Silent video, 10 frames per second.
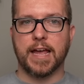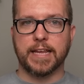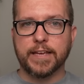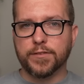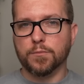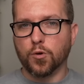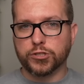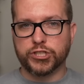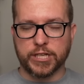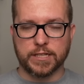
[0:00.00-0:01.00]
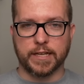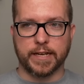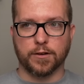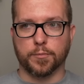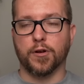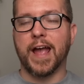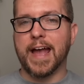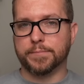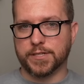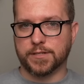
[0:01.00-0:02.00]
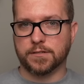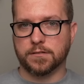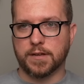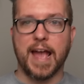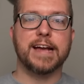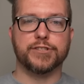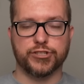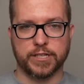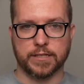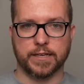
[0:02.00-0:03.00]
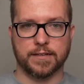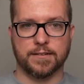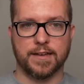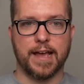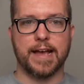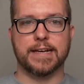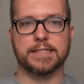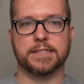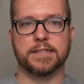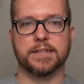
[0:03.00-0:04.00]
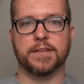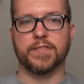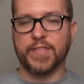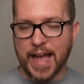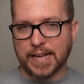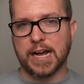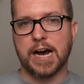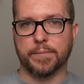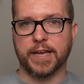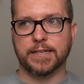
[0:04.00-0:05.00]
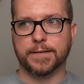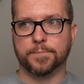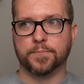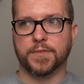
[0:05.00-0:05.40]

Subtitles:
And even more chilling, or perhaps as chilling as that comment,